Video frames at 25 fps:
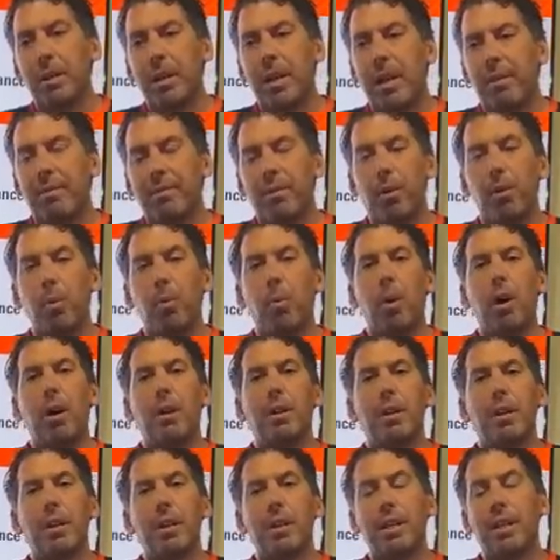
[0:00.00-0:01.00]

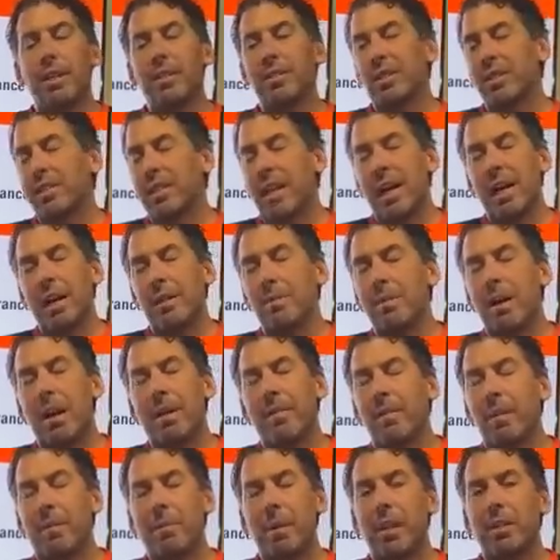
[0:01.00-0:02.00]
PFO1, and he said, Todd,
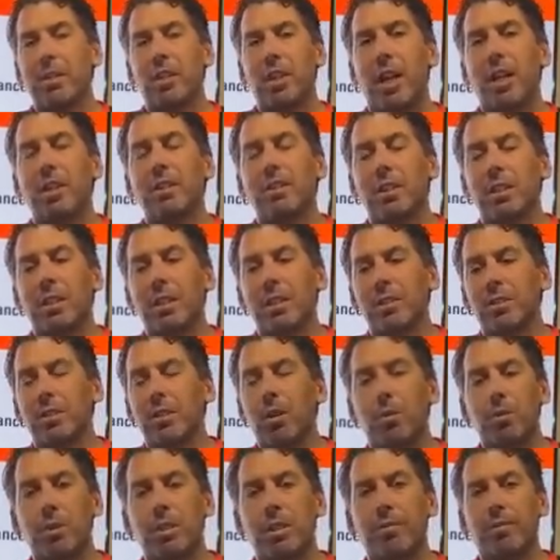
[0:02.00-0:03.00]
I'm not changing. There's
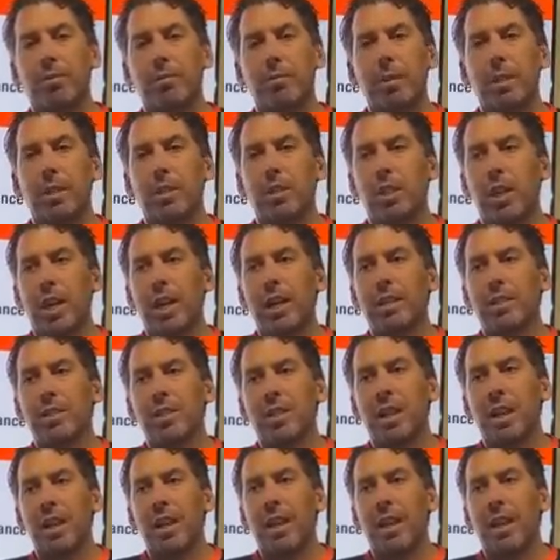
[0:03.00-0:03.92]
no reason for me to change.